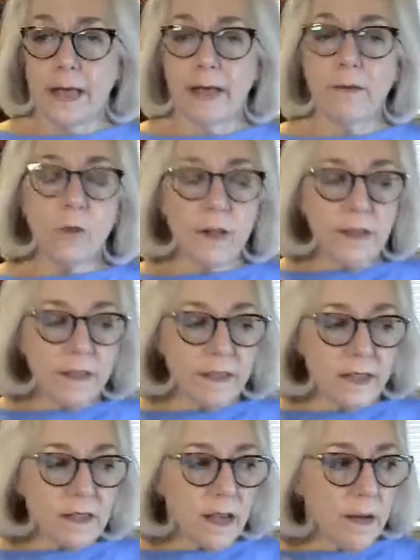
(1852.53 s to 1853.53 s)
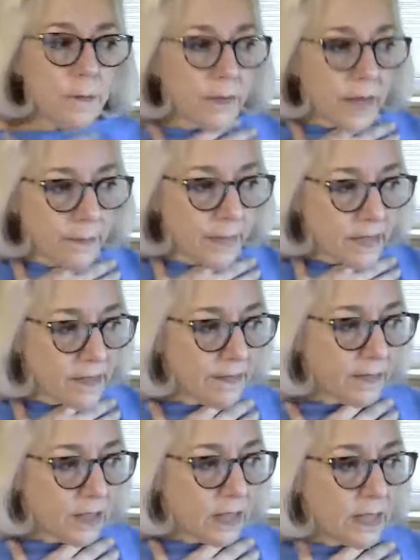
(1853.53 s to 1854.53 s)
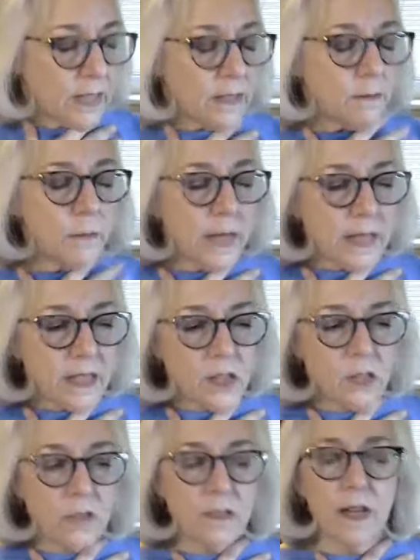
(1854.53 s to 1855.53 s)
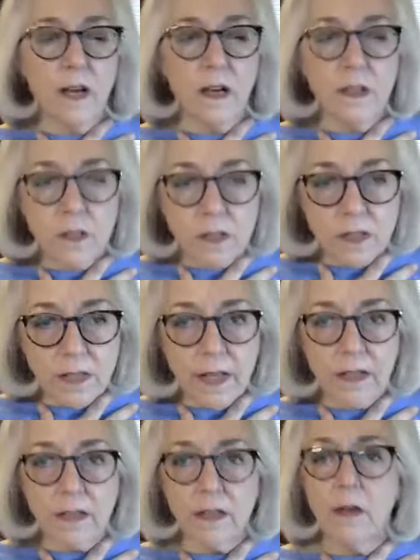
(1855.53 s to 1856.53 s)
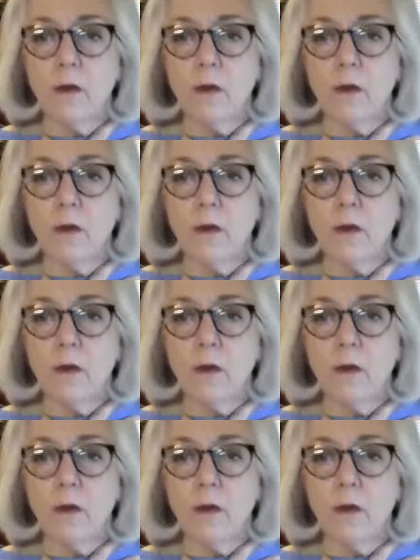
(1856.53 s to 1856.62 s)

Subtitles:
And one of the things I pride myself on is making sure they understand